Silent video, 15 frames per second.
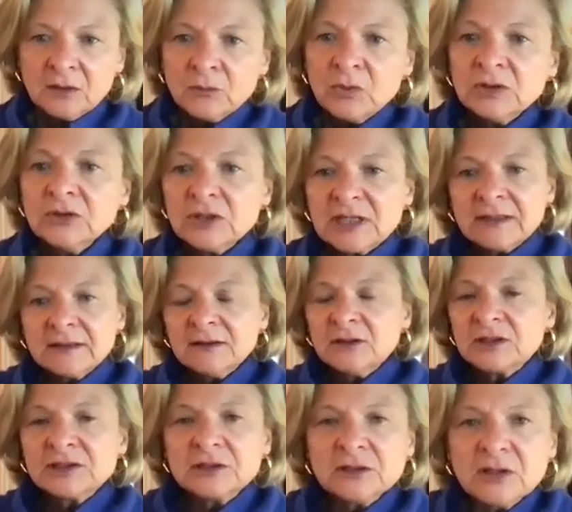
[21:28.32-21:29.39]
Well, look
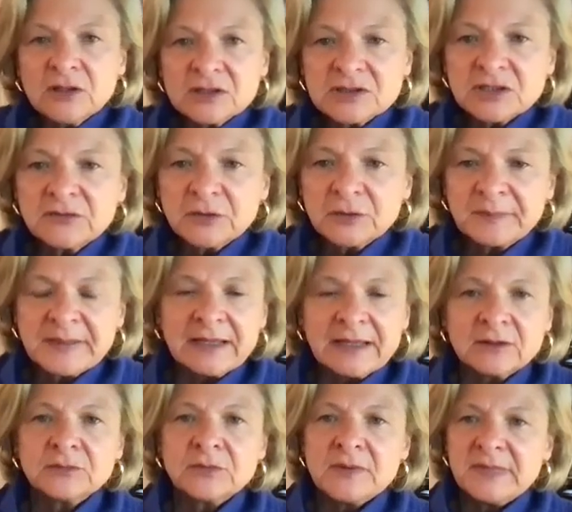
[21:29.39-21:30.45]
at the laws over
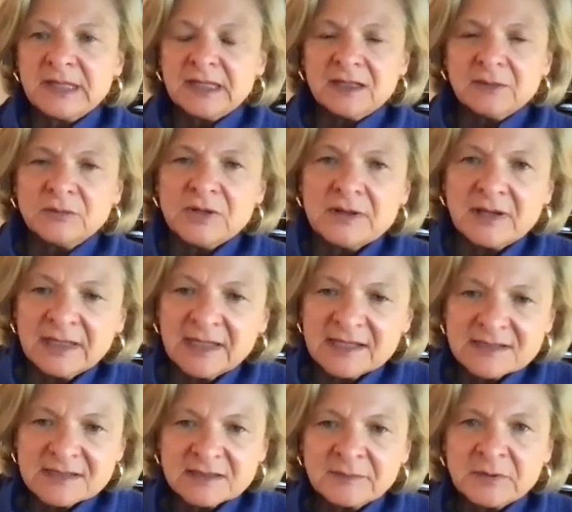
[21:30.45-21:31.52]
battered women and
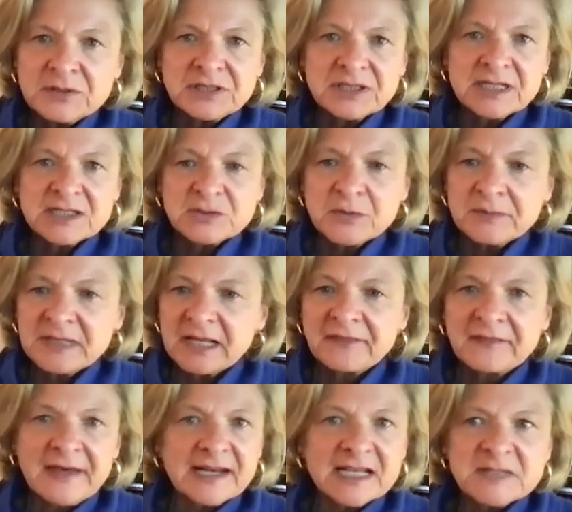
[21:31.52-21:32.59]
against abuse against women. How
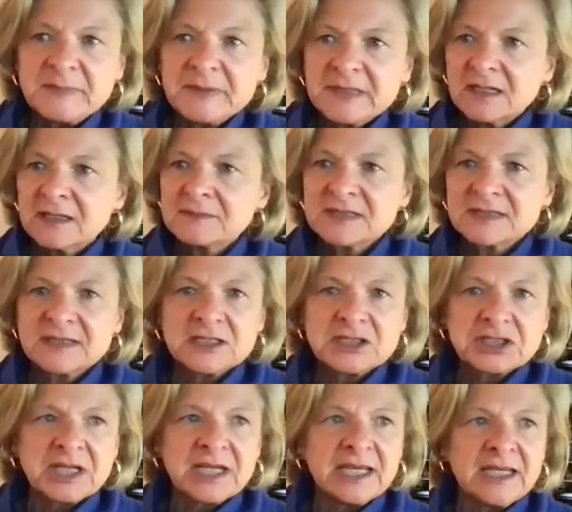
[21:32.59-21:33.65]
that has become
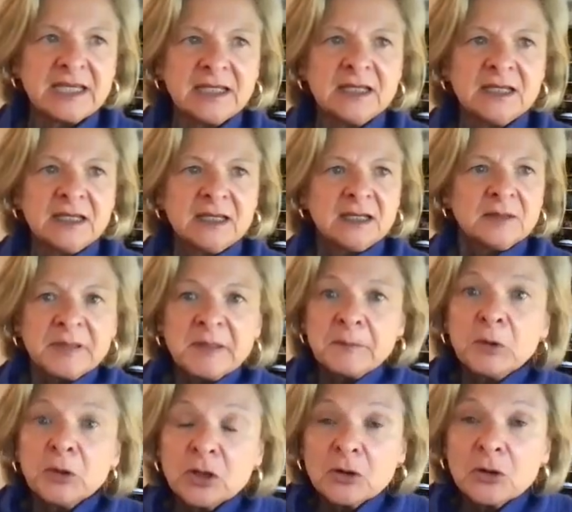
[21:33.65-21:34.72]
such a,
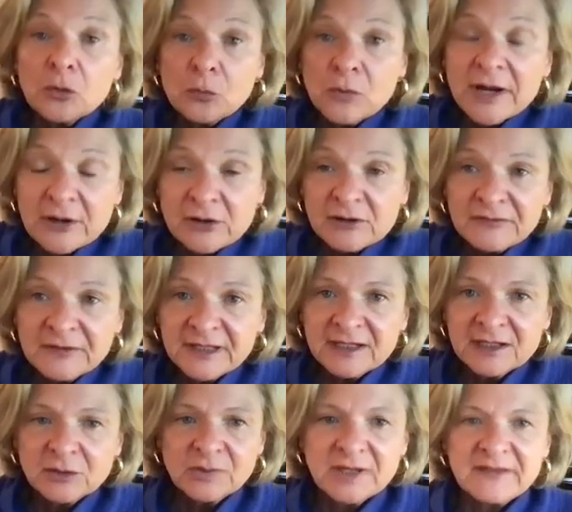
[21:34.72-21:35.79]
people are aware of it
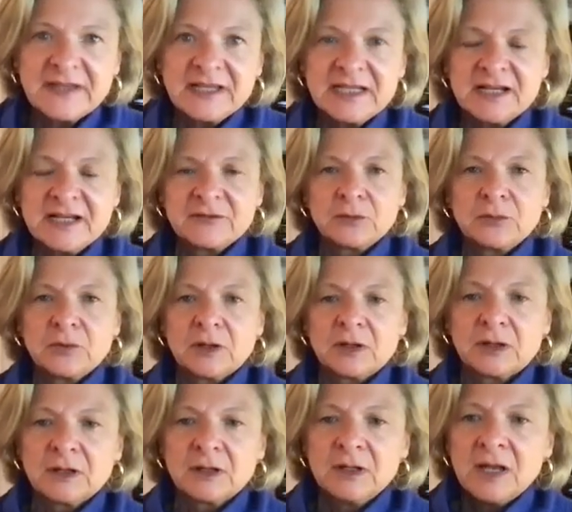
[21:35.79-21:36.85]
in a way they never
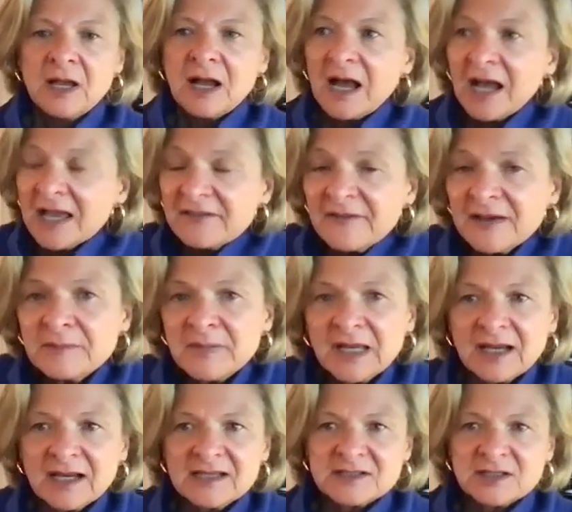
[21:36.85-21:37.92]
were. Yes. I've had my
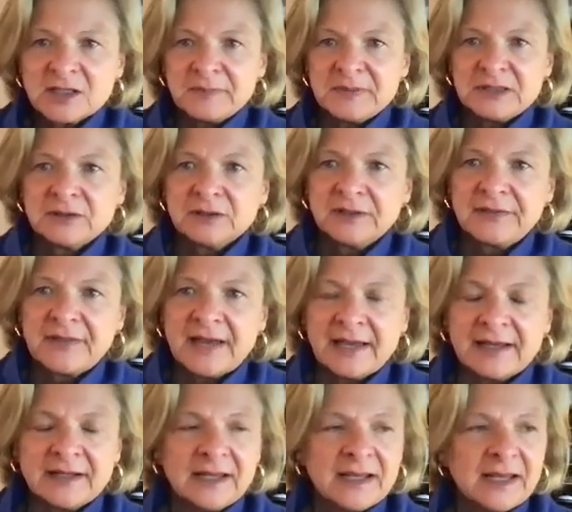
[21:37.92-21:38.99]
eyes opened on
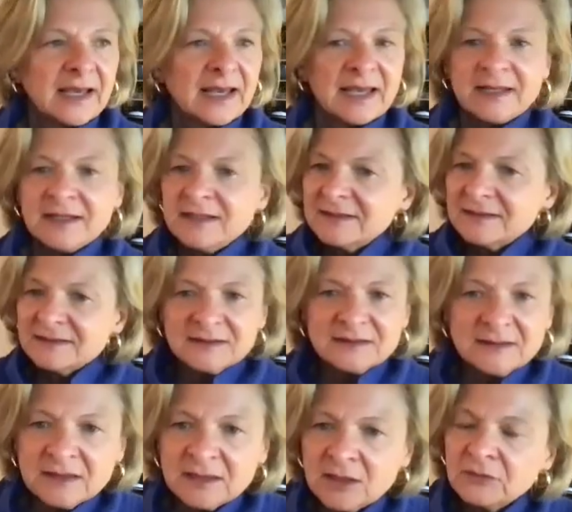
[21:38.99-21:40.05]
that, and
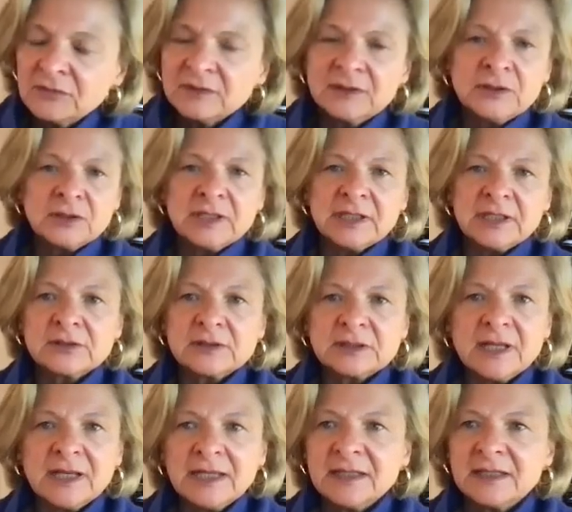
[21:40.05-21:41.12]
like your
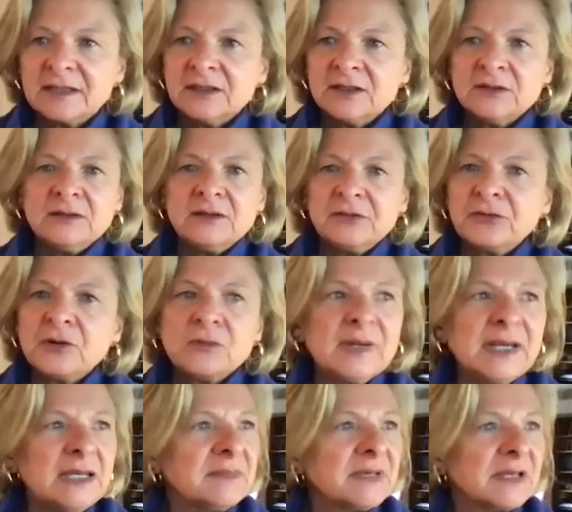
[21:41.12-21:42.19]
client, you thought,
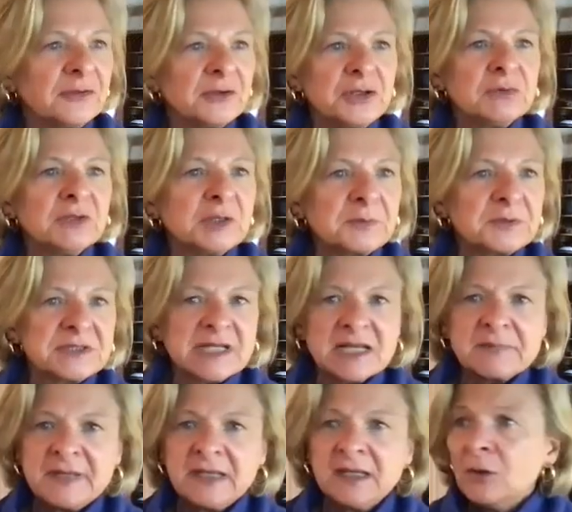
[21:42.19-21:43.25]
wait a minute, I thought you were going to
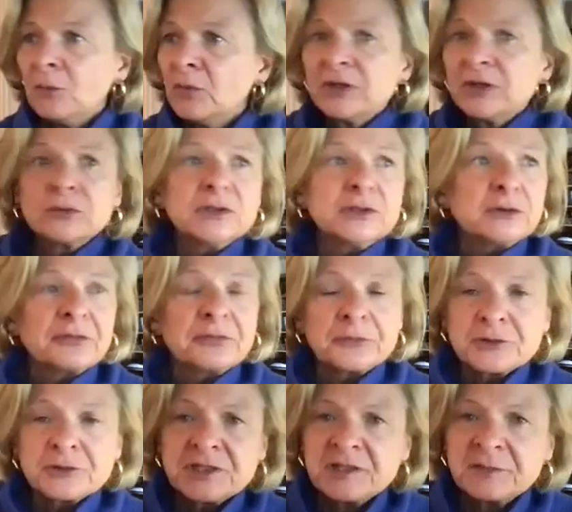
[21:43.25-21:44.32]
protect me. Well, you're on your
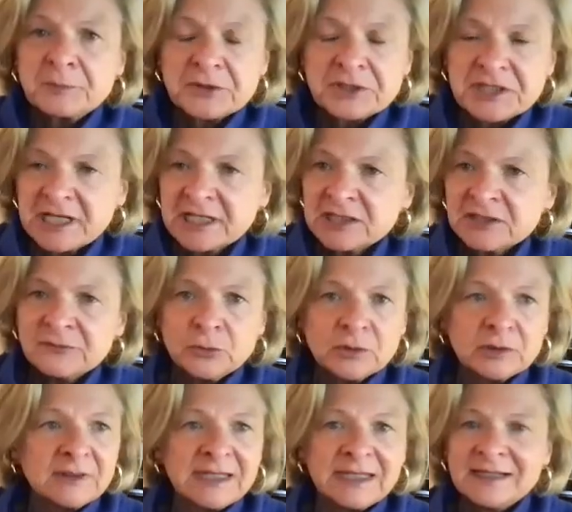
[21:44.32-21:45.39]
13th protective
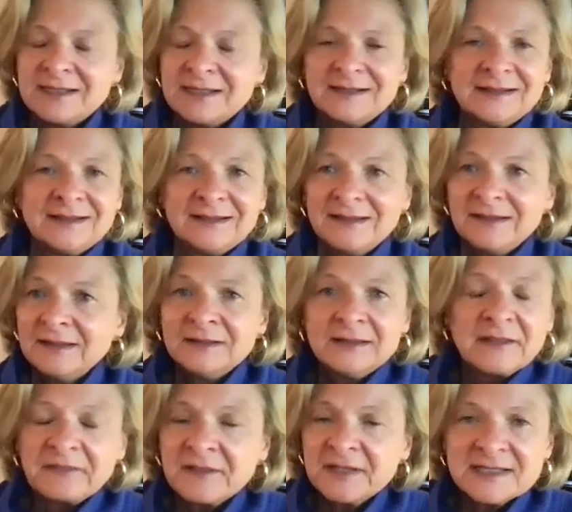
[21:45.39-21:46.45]
order, and
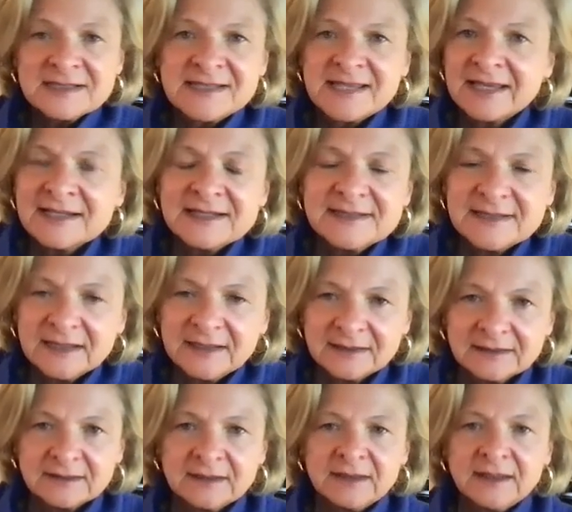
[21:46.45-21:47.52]
nothing is getting
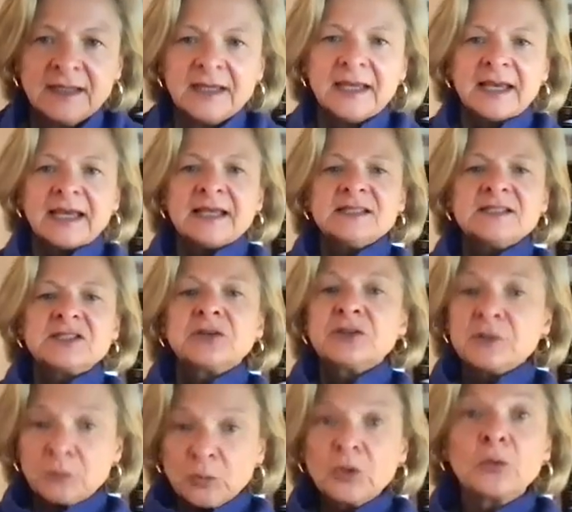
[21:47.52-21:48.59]
done. And so
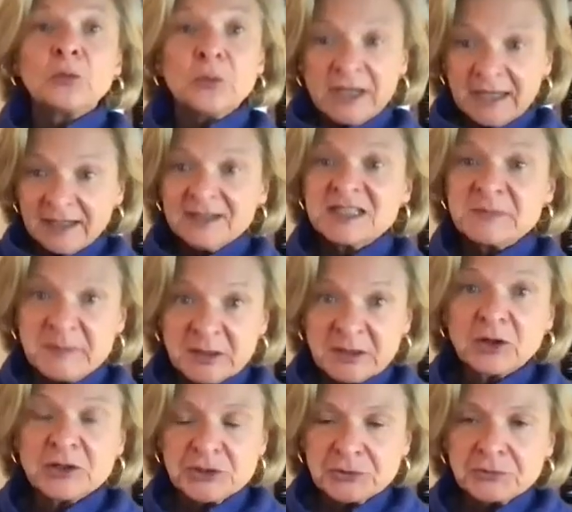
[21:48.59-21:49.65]
the more we speak
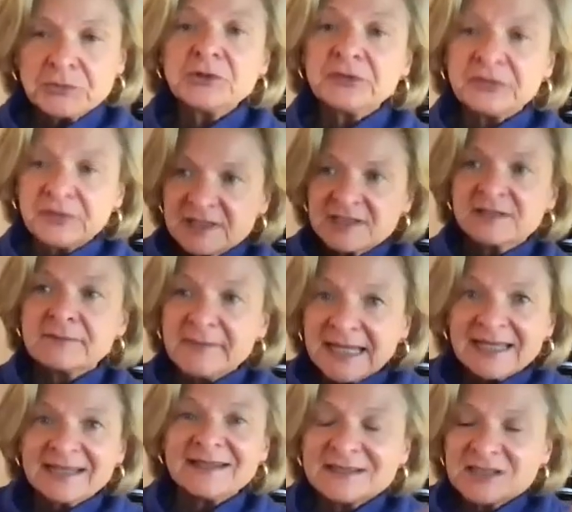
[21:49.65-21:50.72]
our truth and
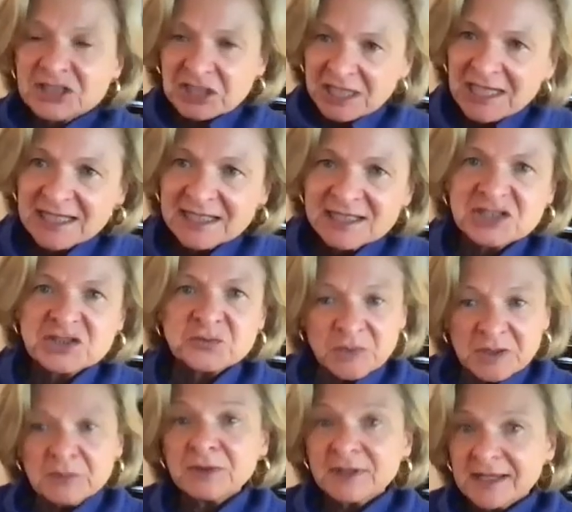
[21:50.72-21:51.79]
demand change,
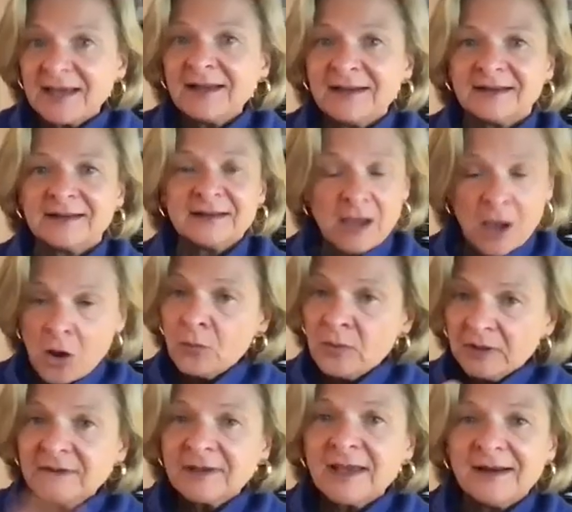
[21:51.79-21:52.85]
we will get it. Oh,
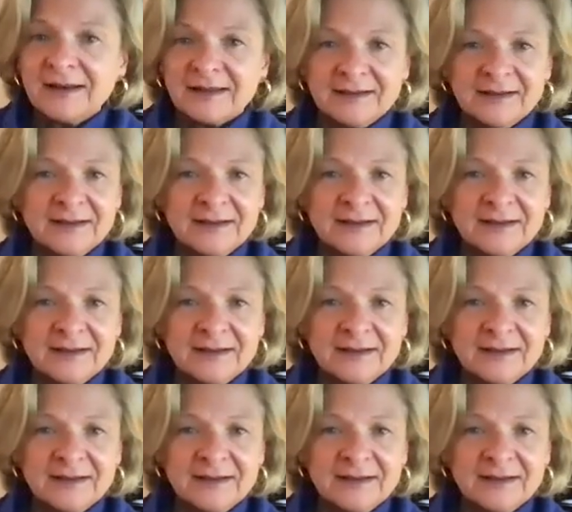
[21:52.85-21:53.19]
we'll get it.